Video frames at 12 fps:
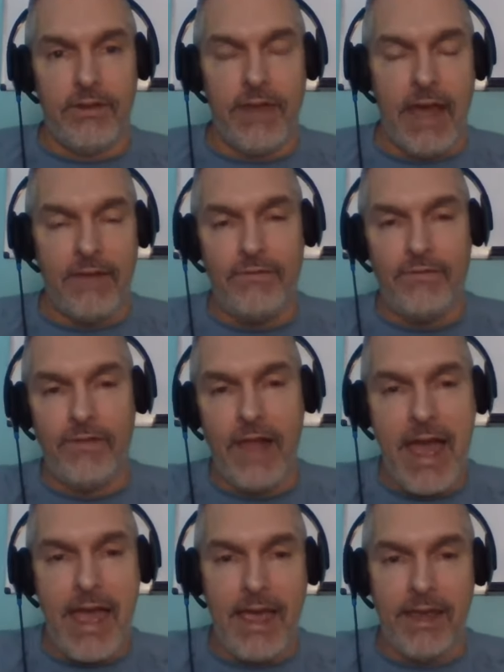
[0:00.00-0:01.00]
That
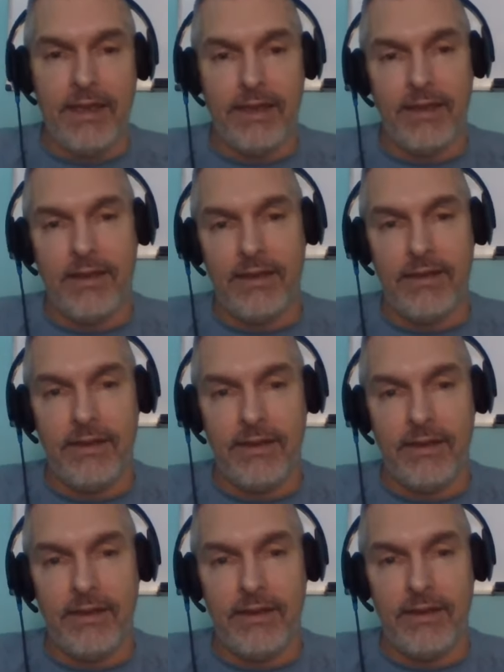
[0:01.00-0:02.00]
flag
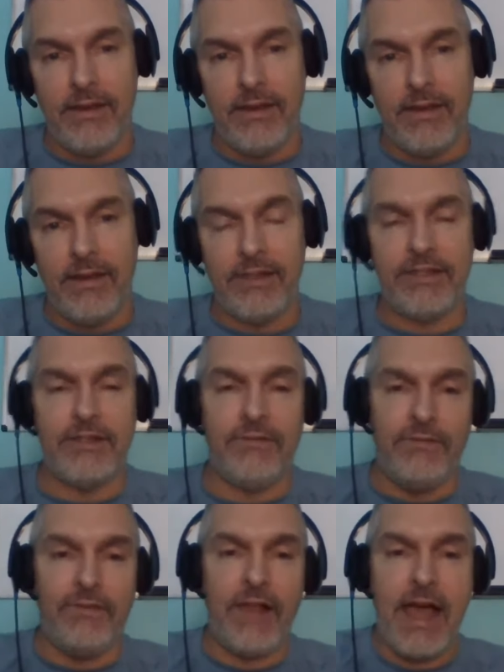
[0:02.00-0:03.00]
is the
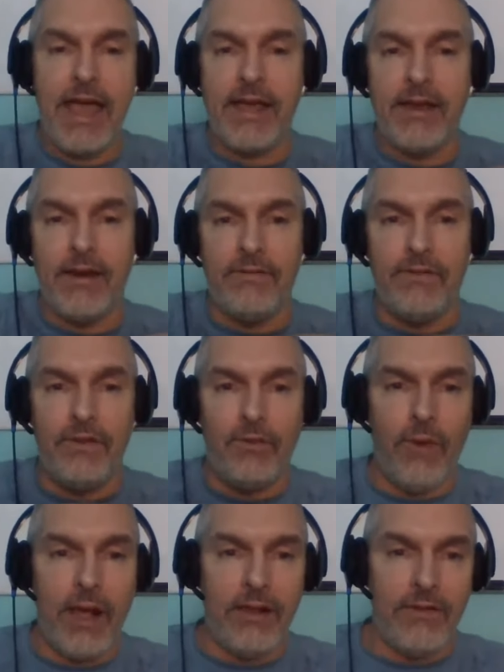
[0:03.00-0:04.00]
flag of the
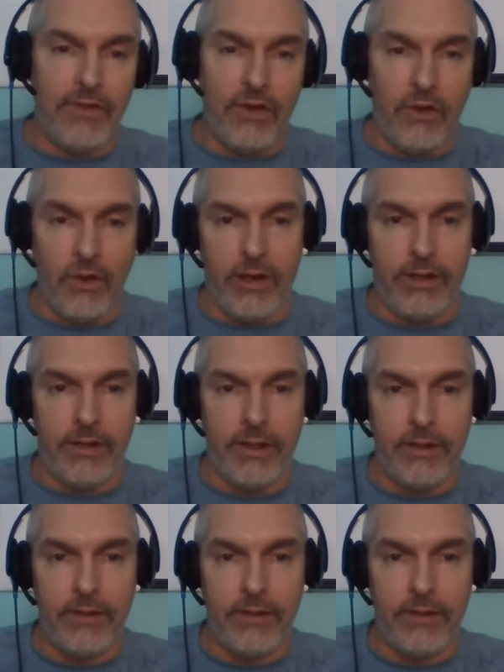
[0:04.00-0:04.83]
well of the court.